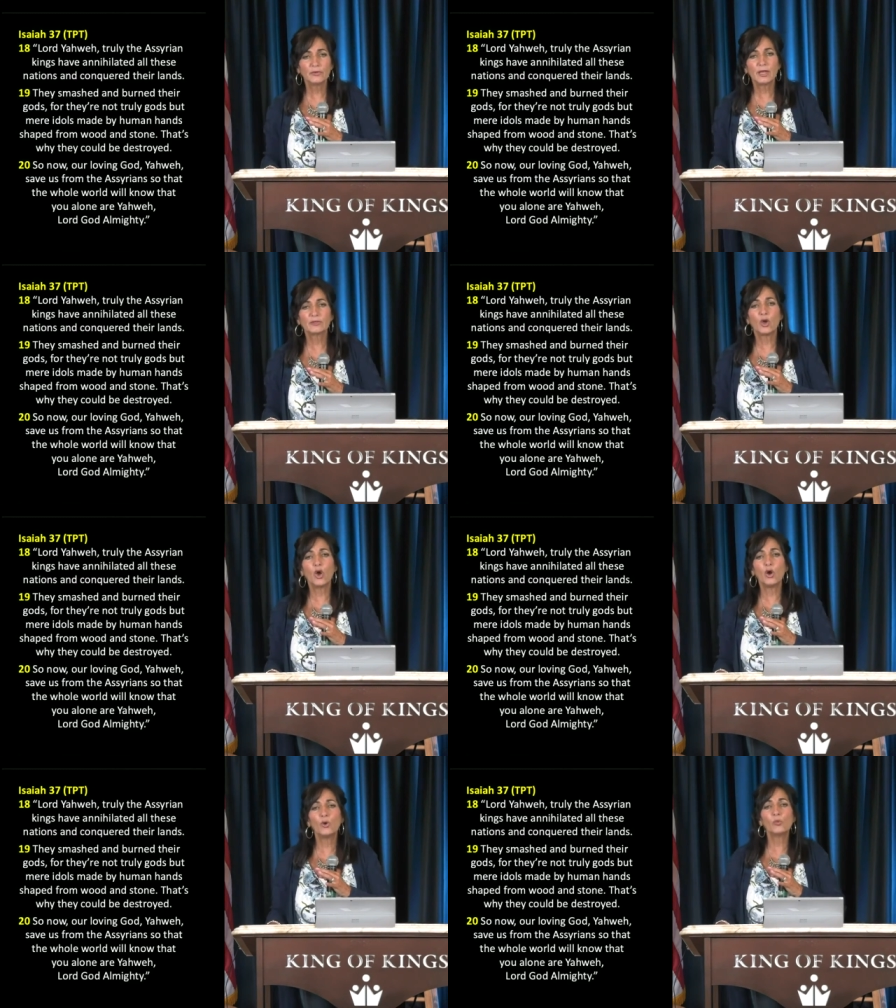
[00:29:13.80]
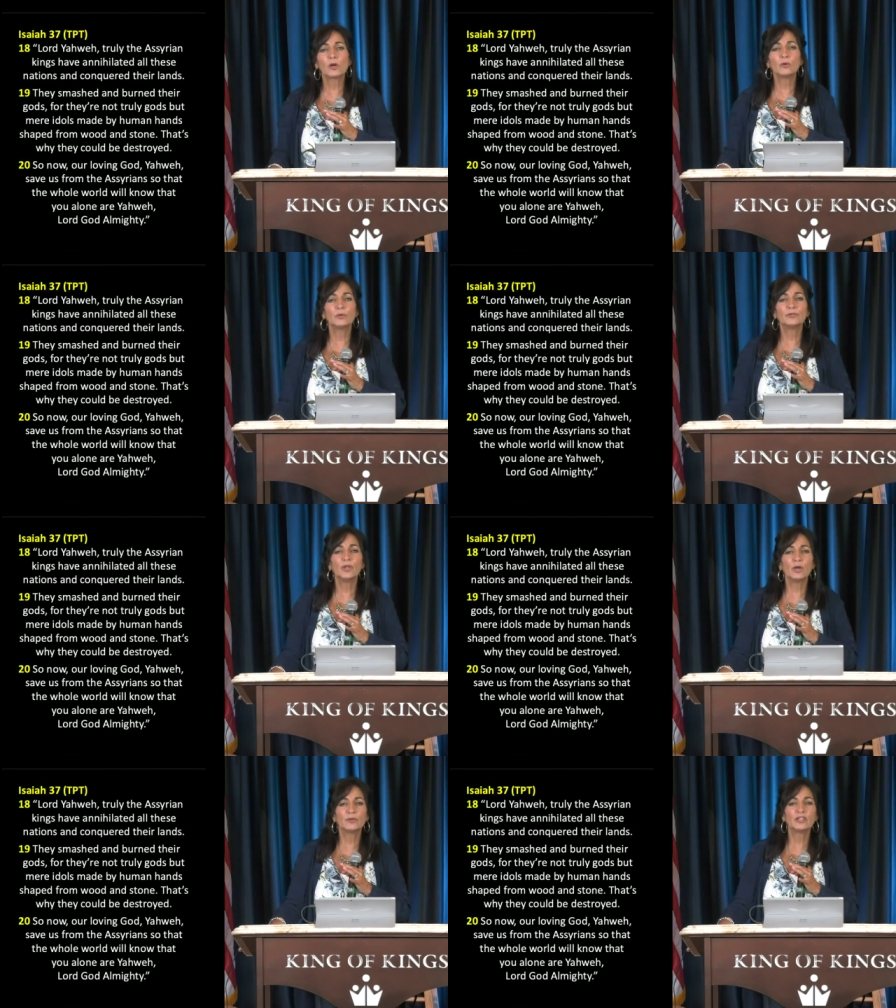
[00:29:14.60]
so that the whole world
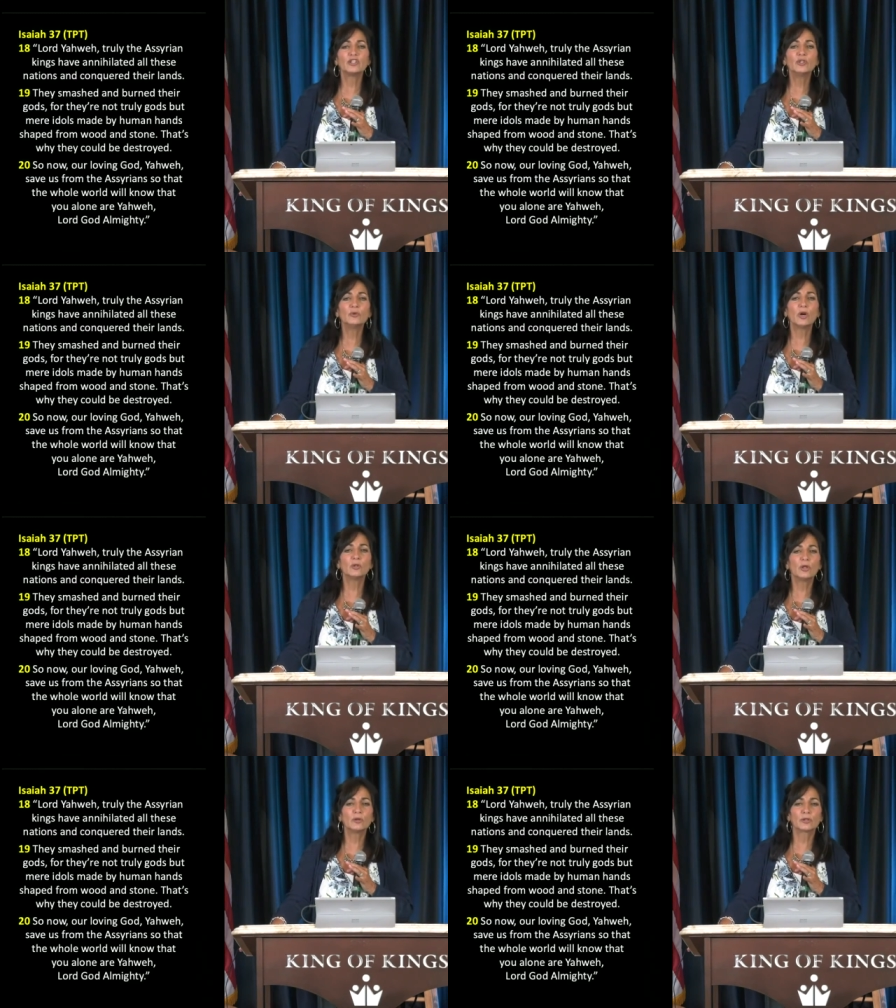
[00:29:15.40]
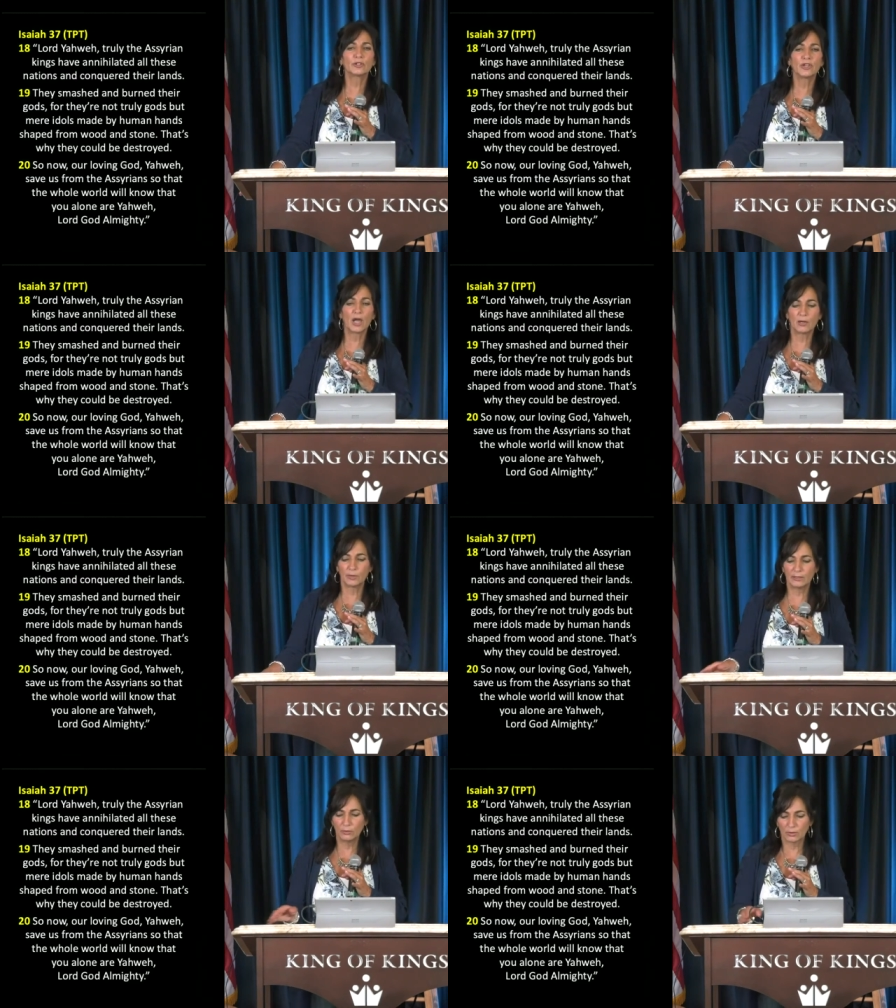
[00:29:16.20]
will know that you alone are
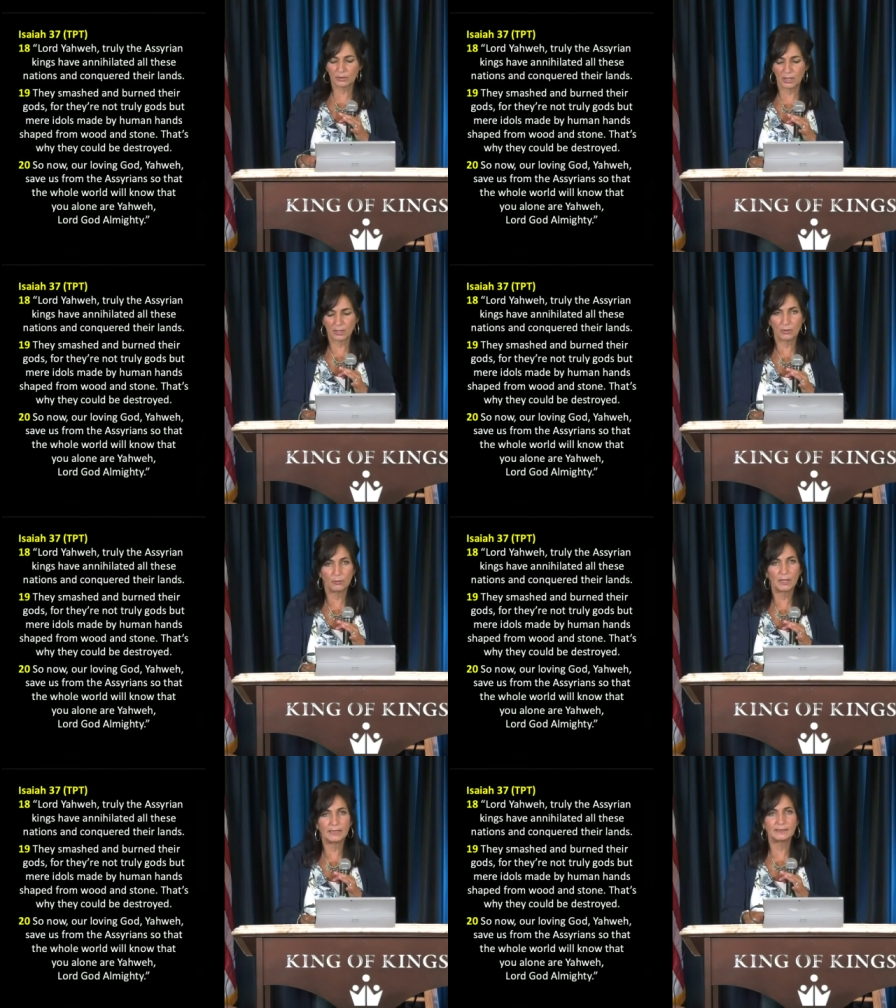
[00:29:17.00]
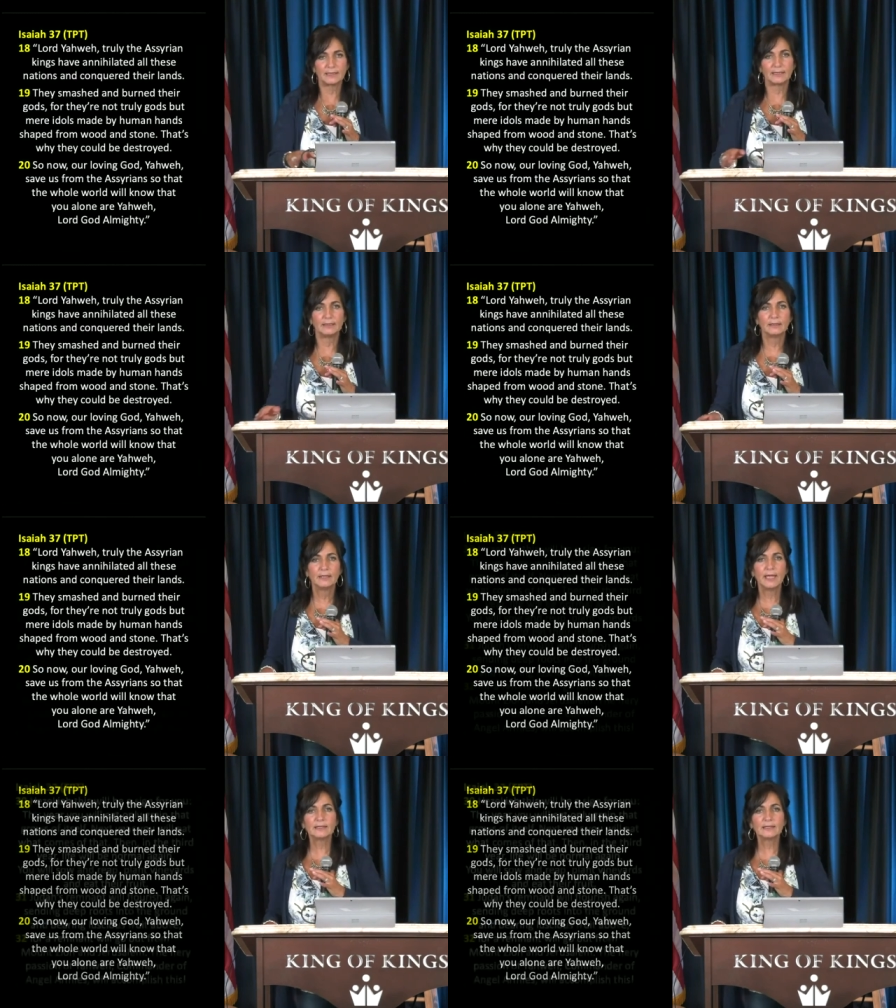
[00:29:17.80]
Yahweh, Lord God Almighty.